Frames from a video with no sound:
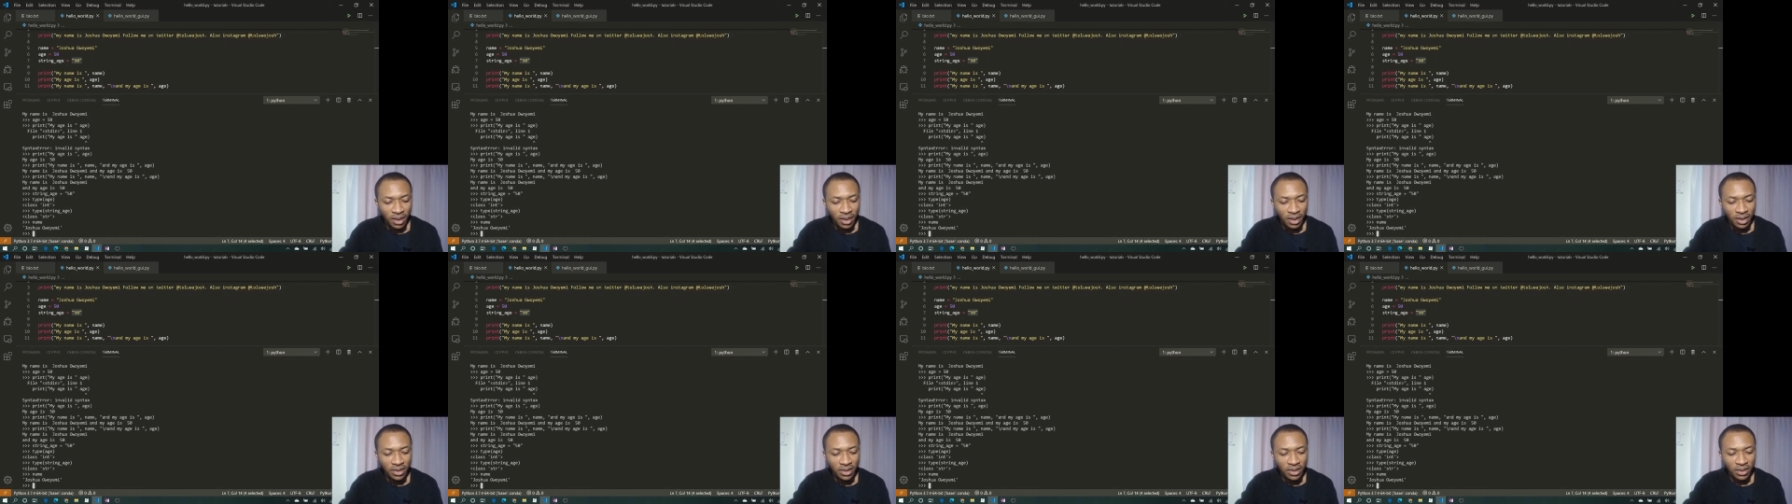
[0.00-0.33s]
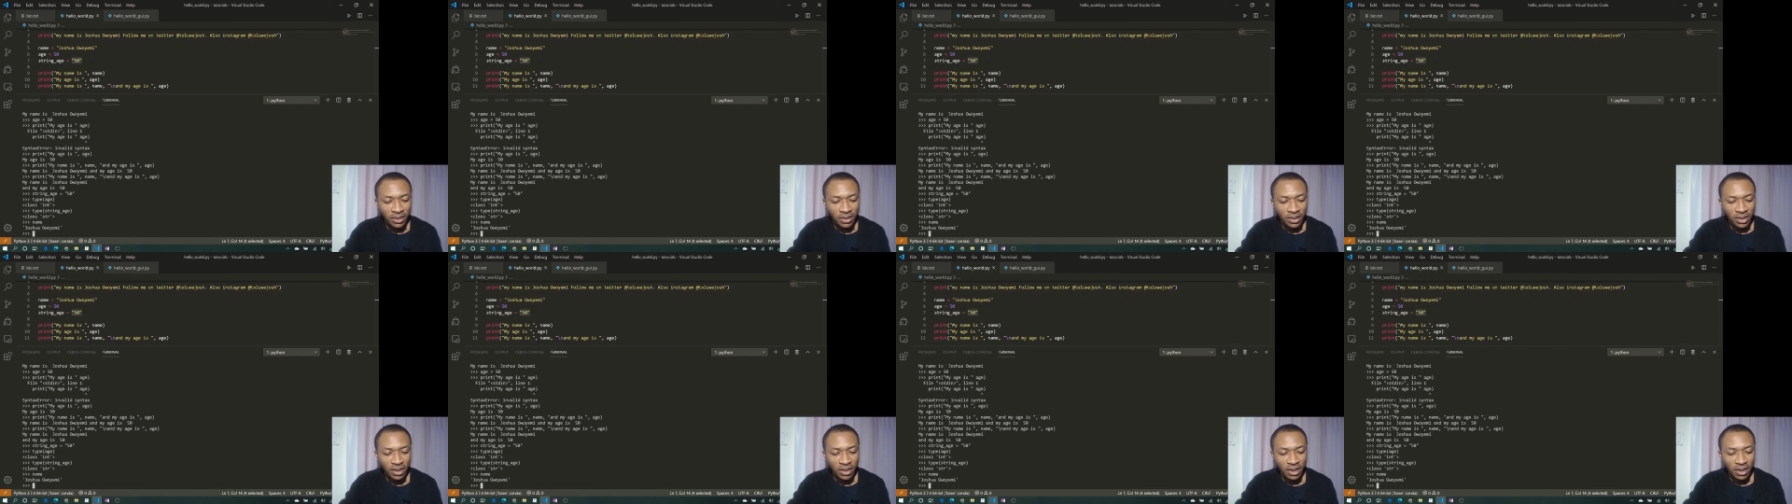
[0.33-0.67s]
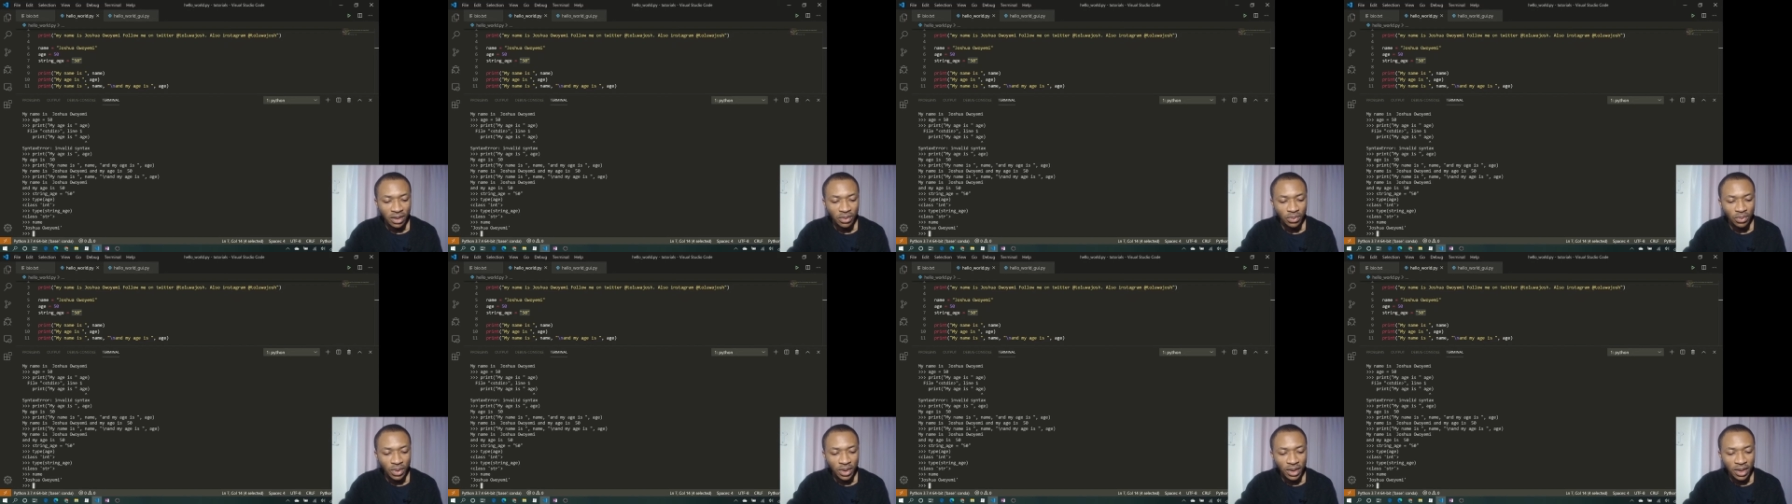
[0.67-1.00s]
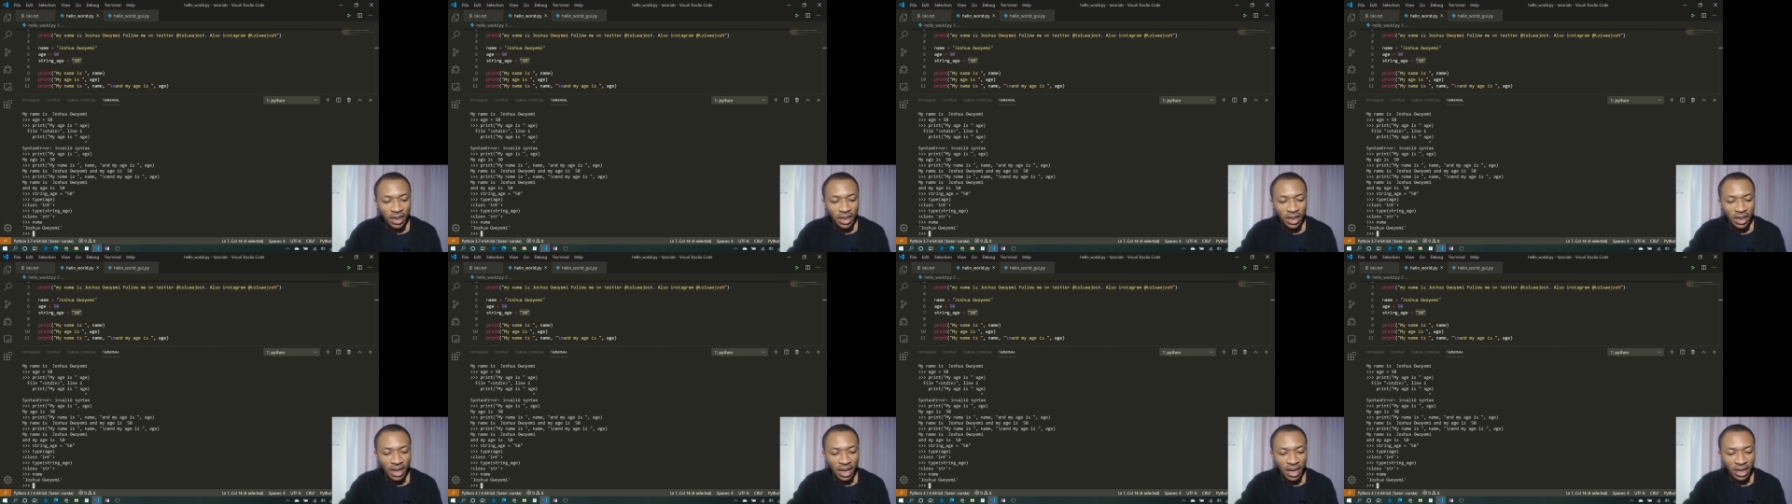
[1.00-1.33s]
It turns out that we
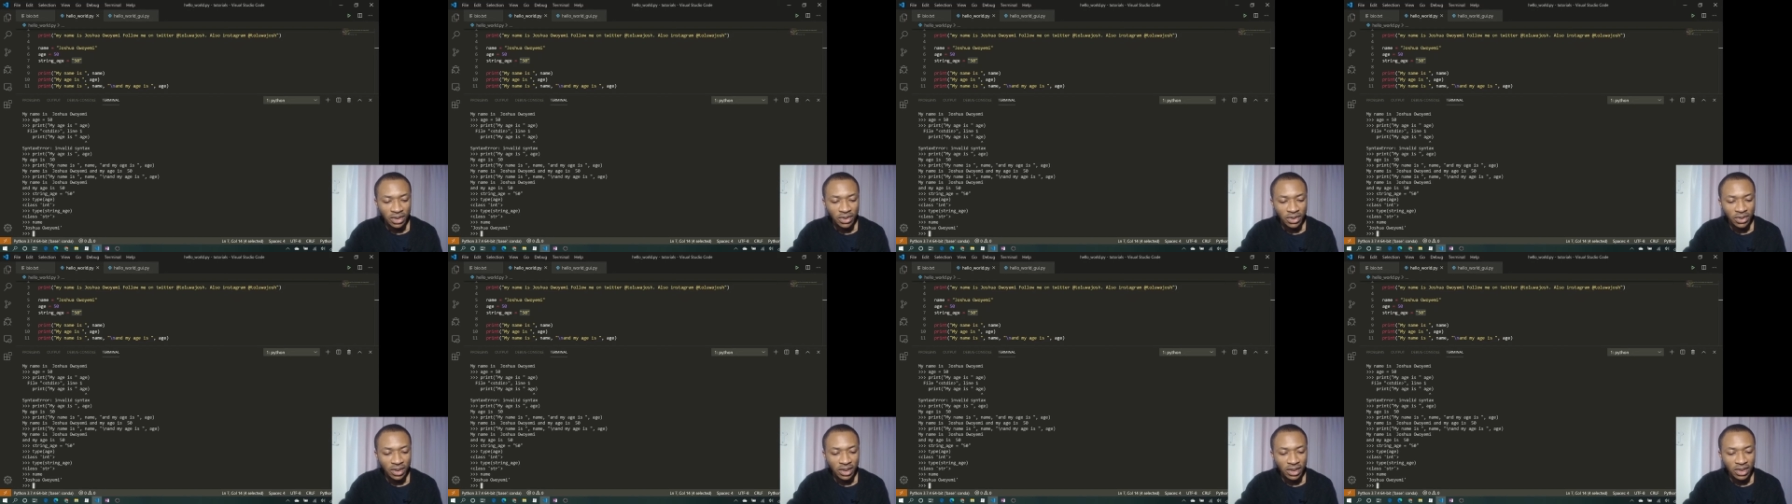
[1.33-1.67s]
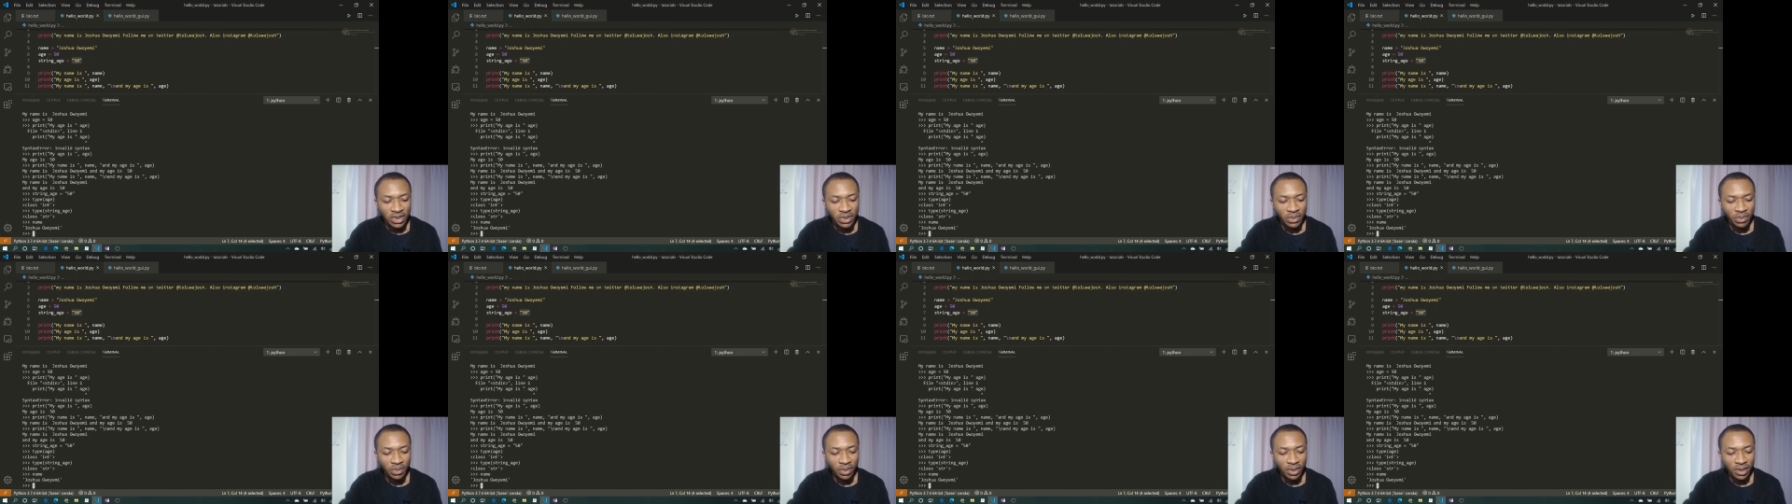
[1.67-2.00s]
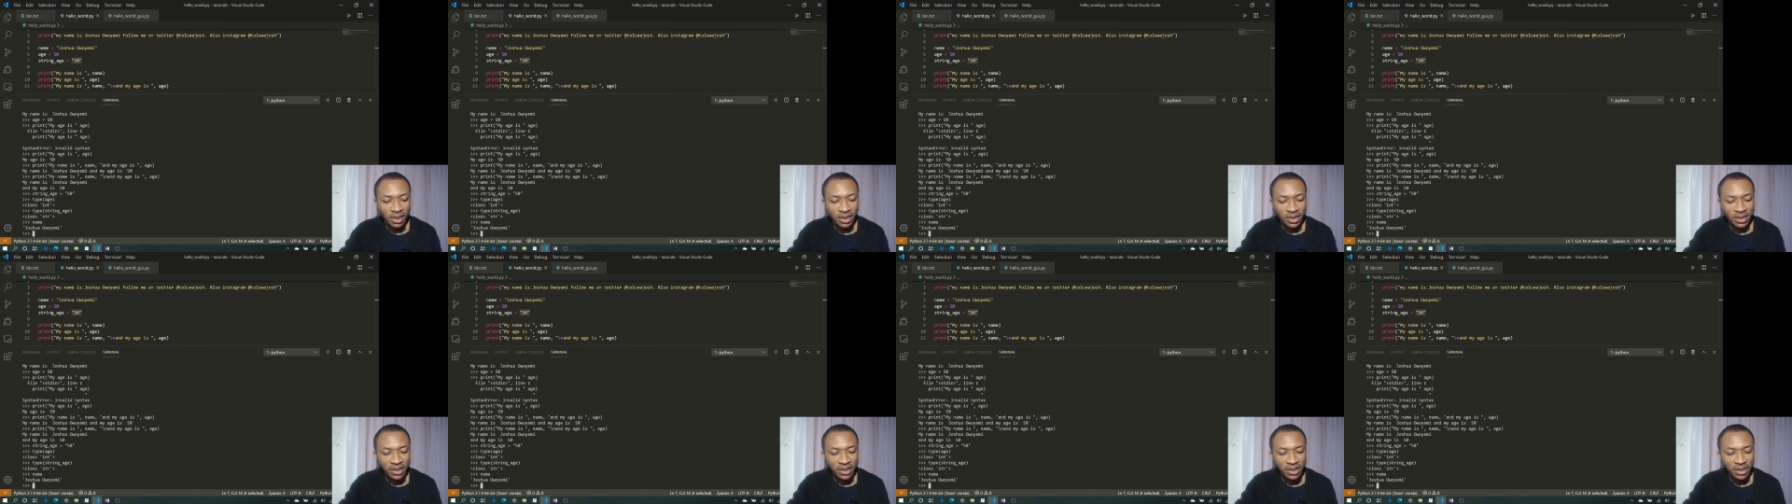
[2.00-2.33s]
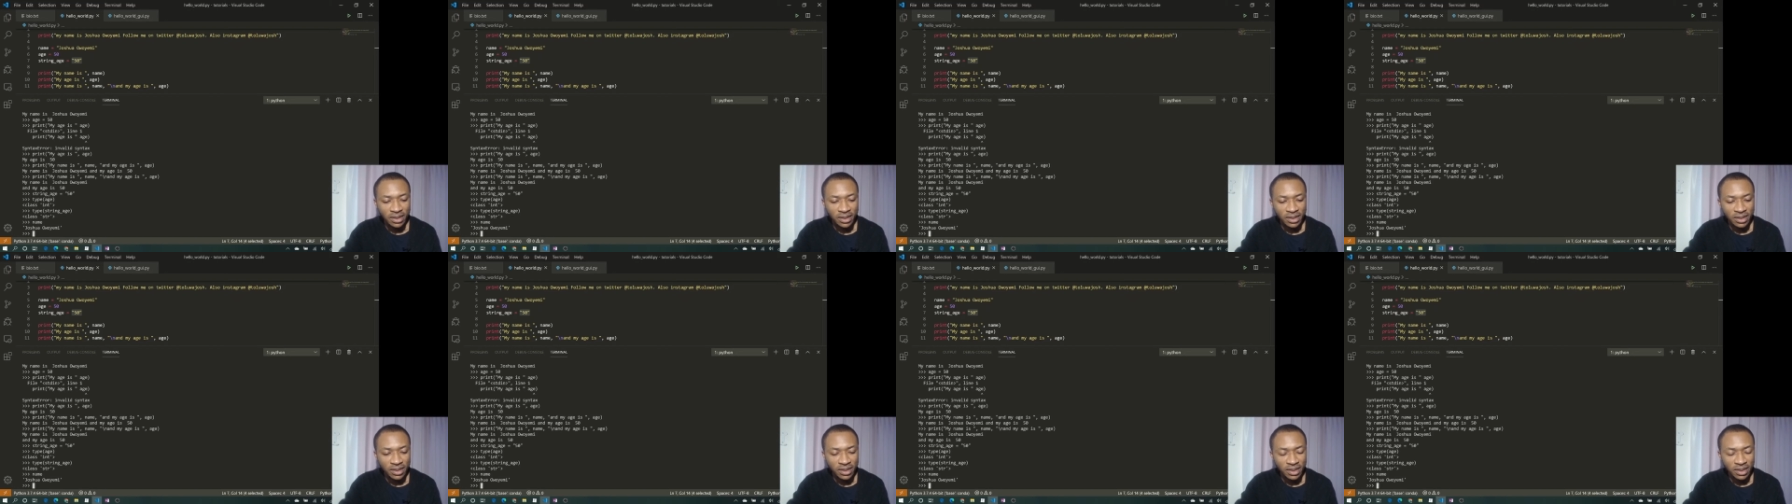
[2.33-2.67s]
can actually split
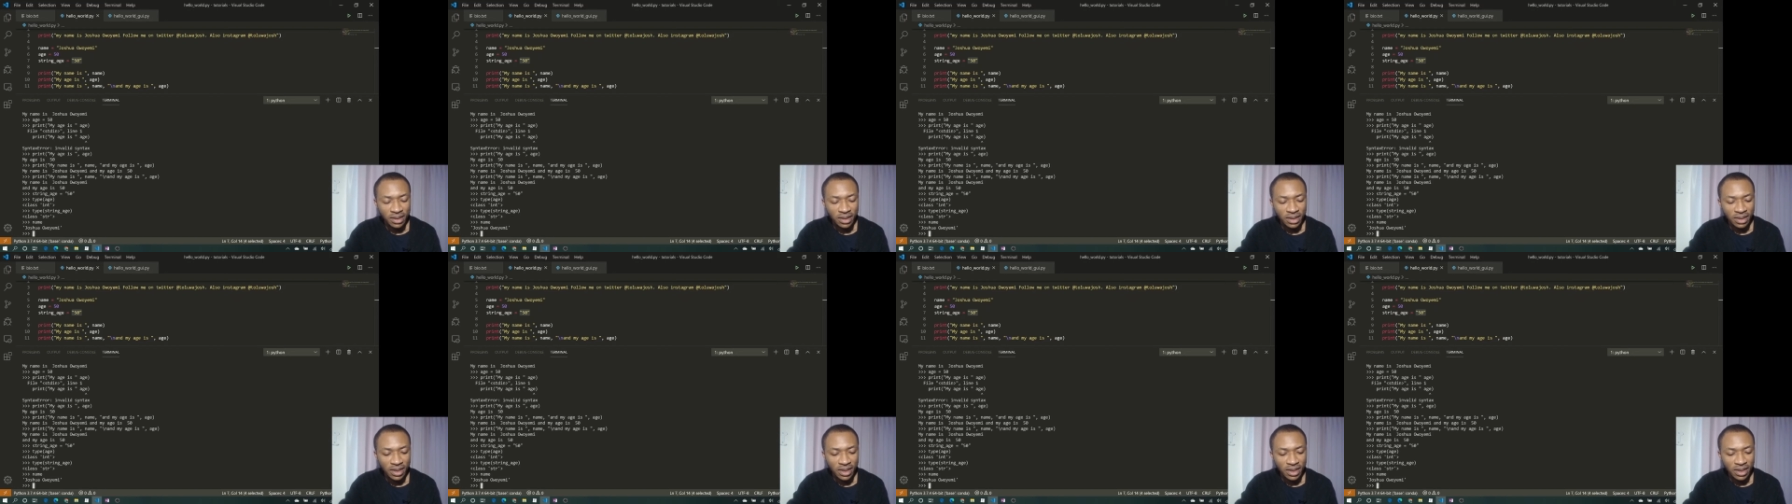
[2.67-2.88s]
this